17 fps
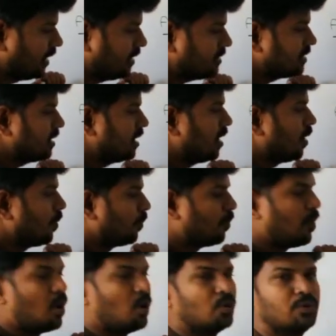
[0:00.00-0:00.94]
as
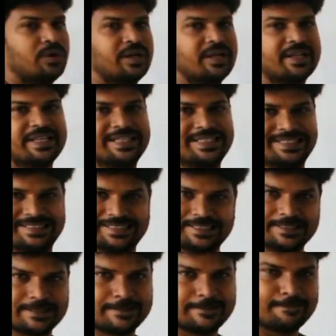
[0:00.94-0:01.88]

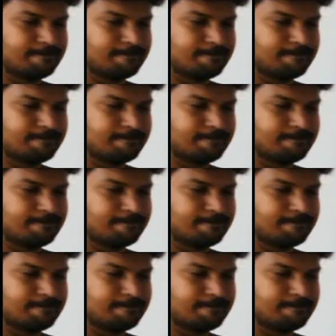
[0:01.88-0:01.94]
boundaries.